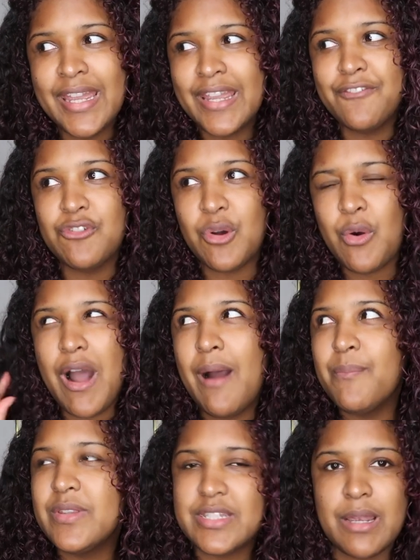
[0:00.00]
Even though
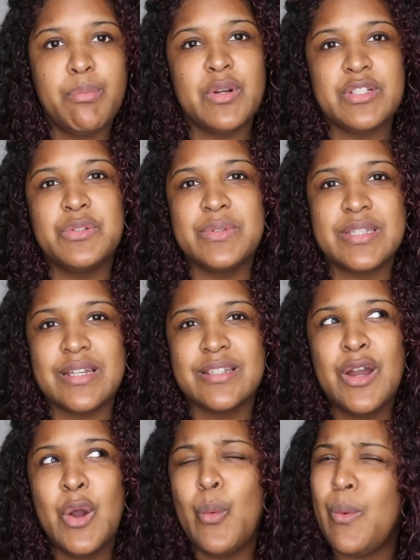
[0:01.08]
I'm the type of person who says,
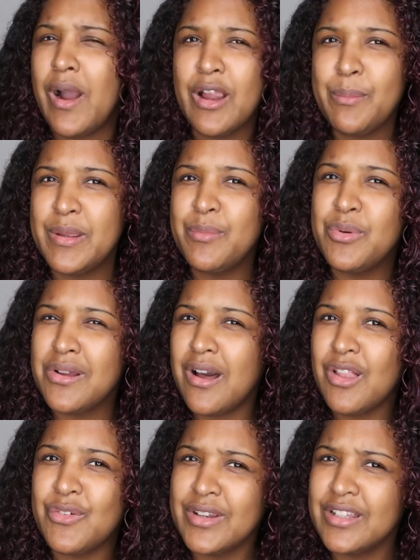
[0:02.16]
why are people
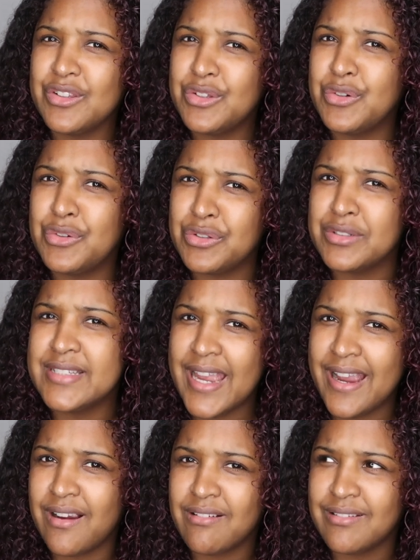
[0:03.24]
coloring their little girl's
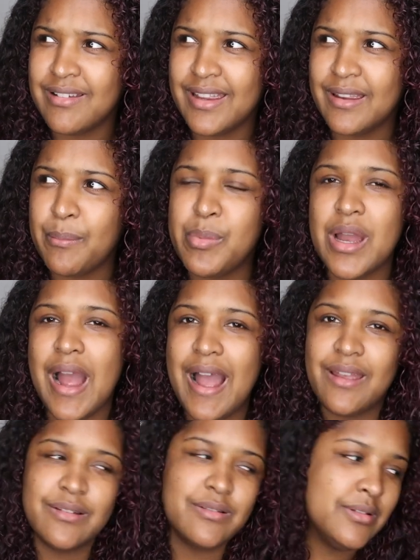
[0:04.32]
hair? Like, but
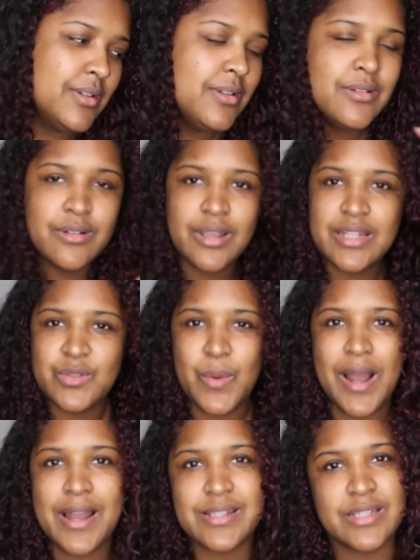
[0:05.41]
it's
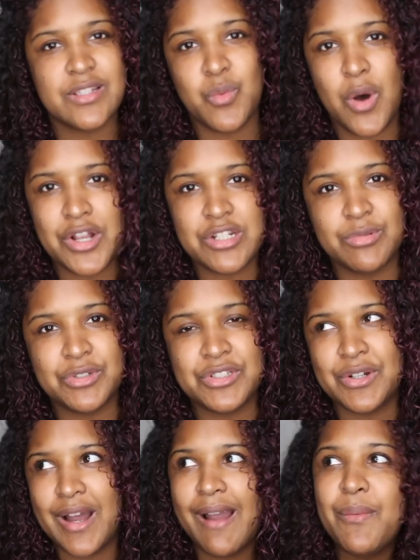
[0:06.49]
wax, it's washable.
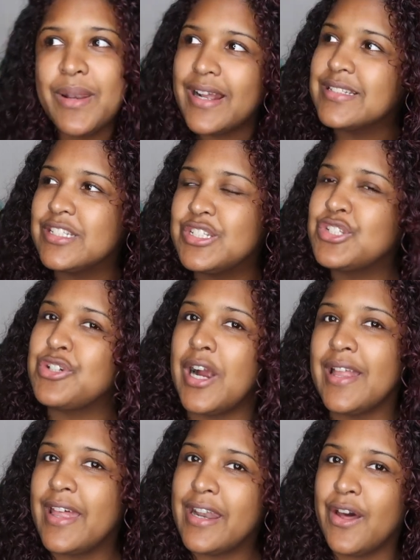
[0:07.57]
So I would actually just
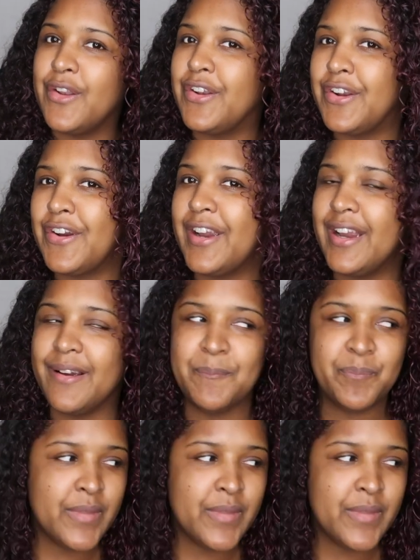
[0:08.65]
try that out on her hair.